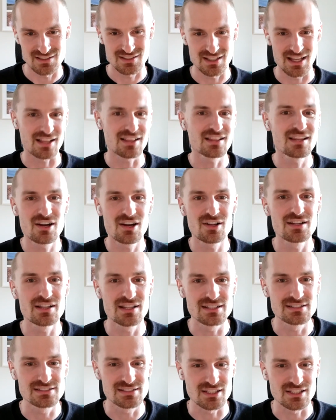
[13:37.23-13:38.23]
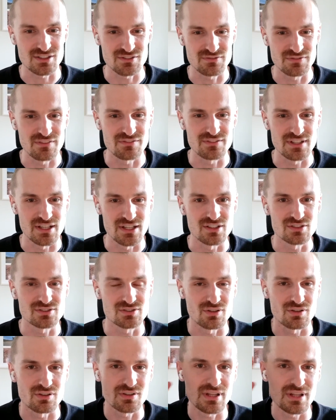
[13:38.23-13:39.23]
Like literally, these things are 50 years
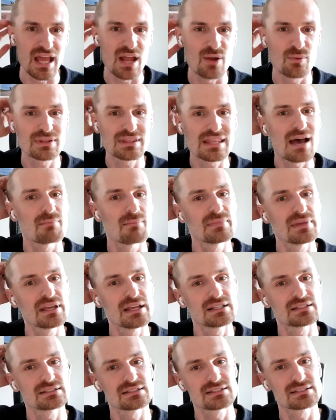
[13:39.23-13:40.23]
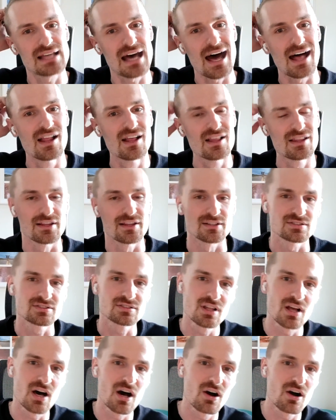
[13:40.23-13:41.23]
old. And what that means is that they're
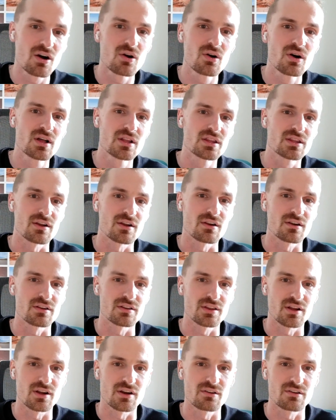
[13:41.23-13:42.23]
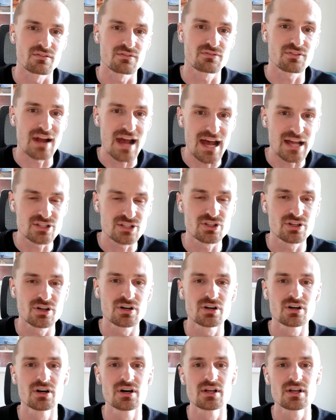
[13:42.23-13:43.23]
slow, they're they're
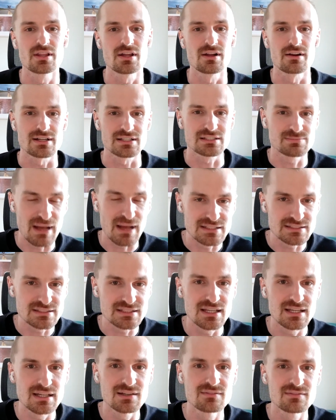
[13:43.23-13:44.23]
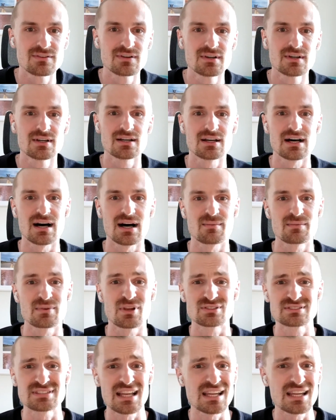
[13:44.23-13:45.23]
fragile, they're expensive. Um,
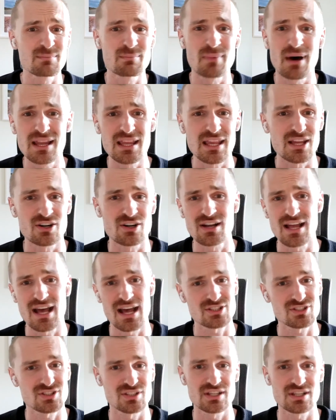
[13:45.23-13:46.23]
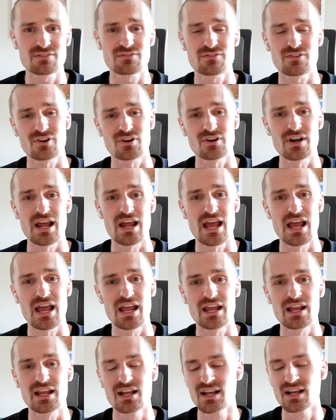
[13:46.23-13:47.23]
you know, sending money internationally for
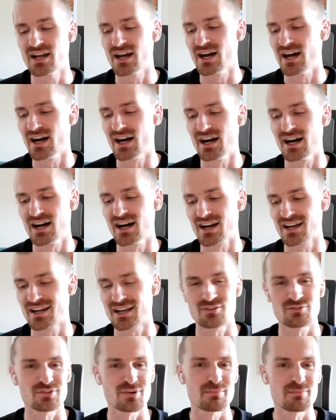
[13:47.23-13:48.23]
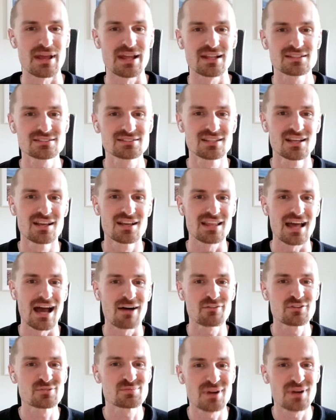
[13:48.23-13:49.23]
a uh, kind of remittance. The
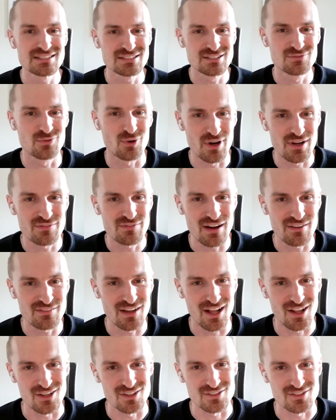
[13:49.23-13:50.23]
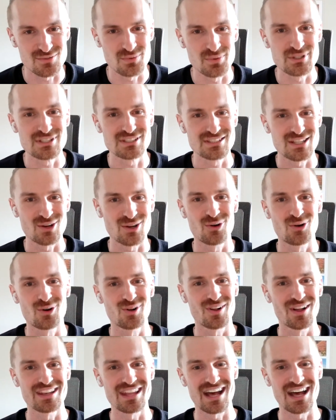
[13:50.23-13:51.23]
average price is forty five dollars. We just did a
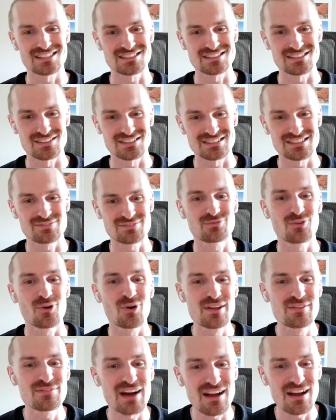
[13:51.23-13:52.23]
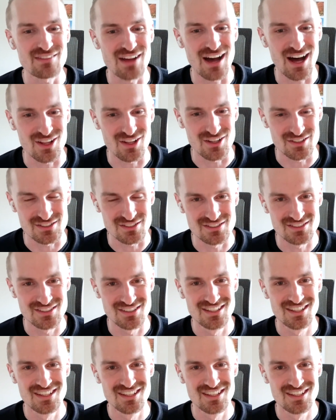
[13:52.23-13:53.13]
whole analysis. It's forty five dollars. Oh, wow.